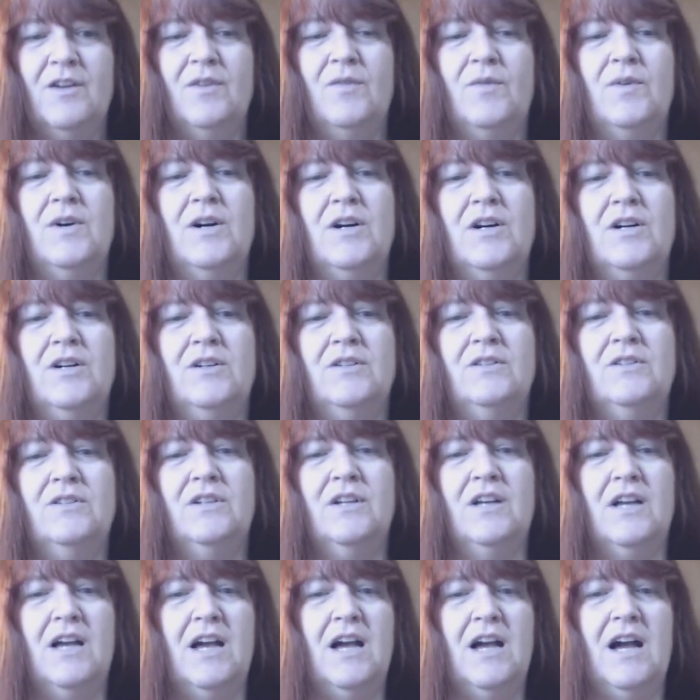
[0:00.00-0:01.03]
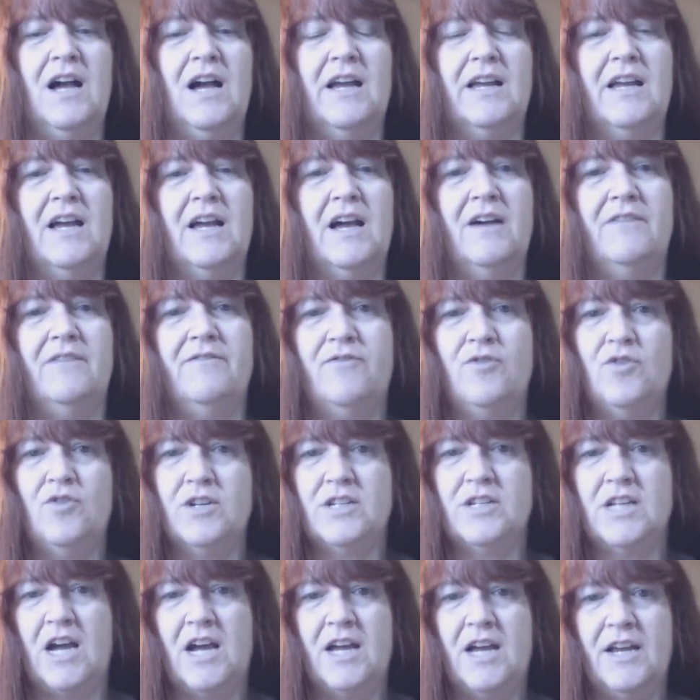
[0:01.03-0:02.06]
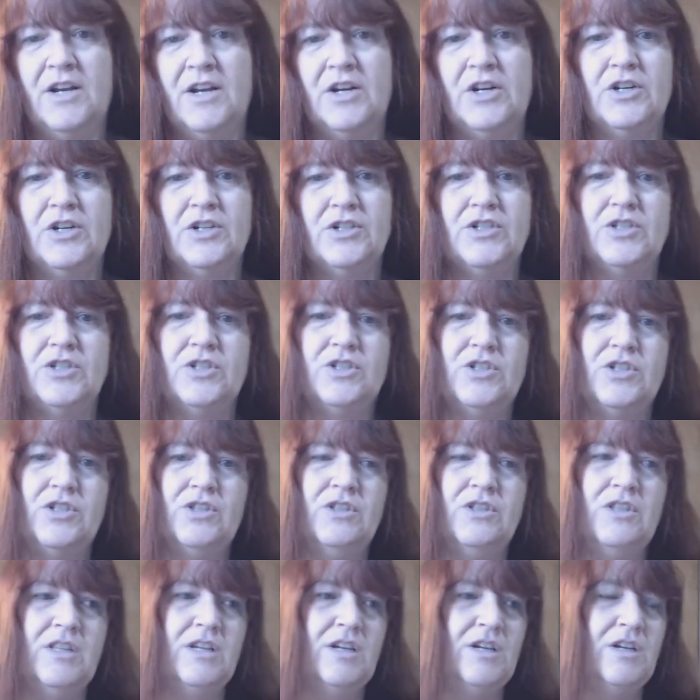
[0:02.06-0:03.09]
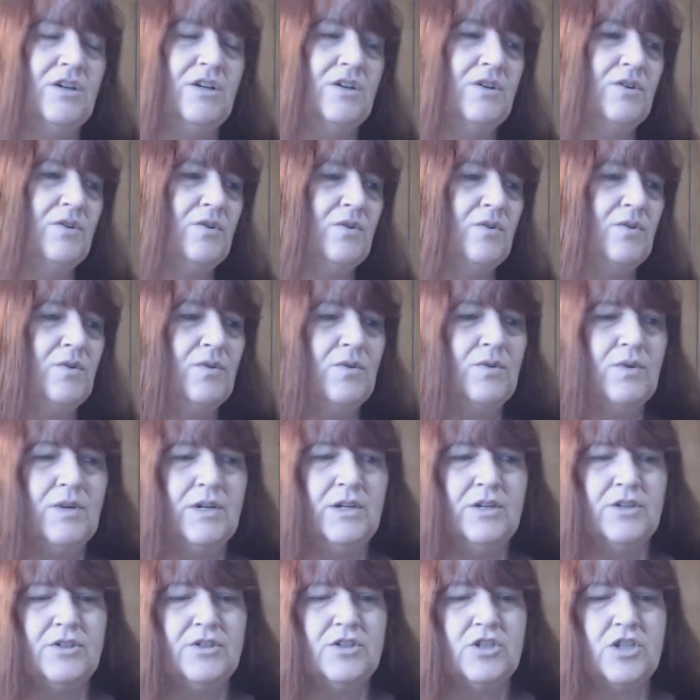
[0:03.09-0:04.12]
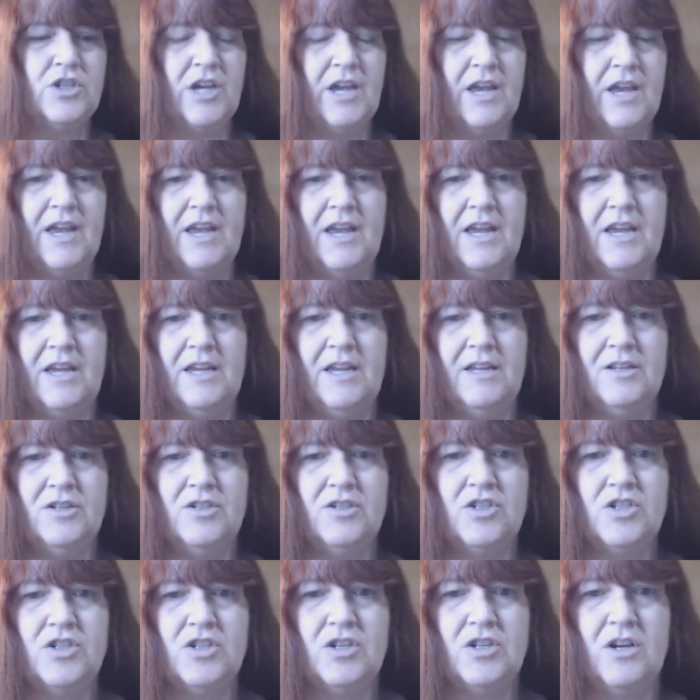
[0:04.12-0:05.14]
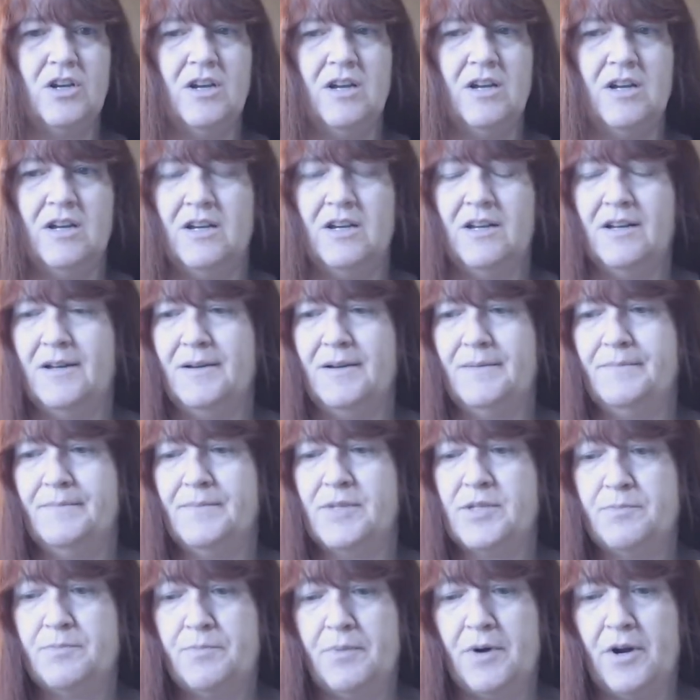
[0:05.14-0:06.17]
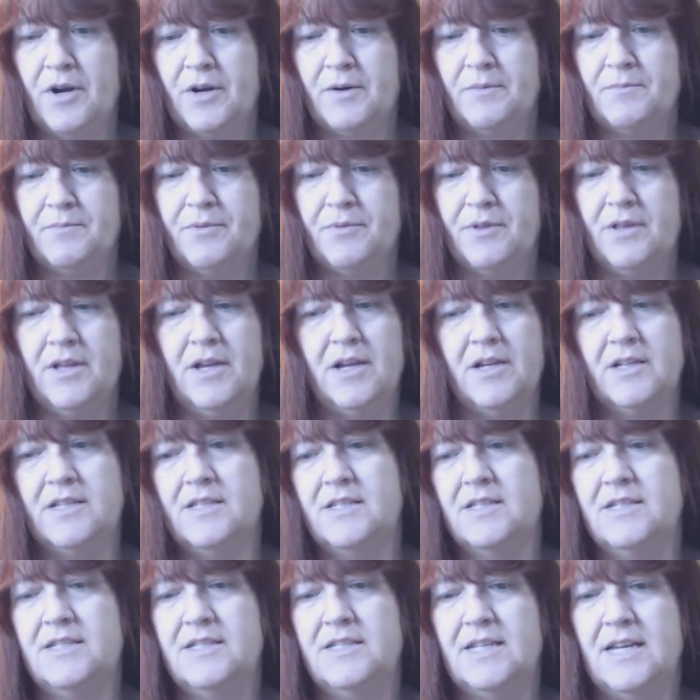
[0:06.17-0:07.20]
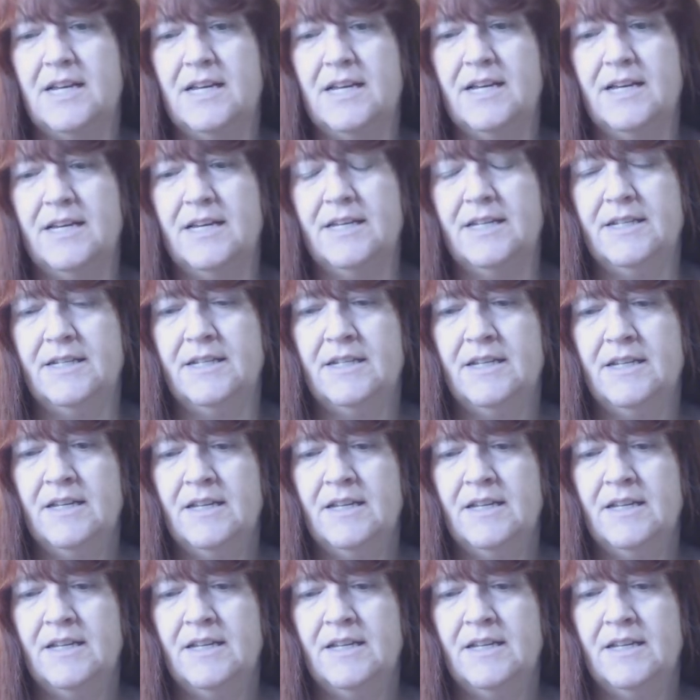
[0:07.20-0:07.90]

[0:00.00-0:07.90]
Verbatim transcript: Well, I got four tires, the oil change, um, spark plugs done,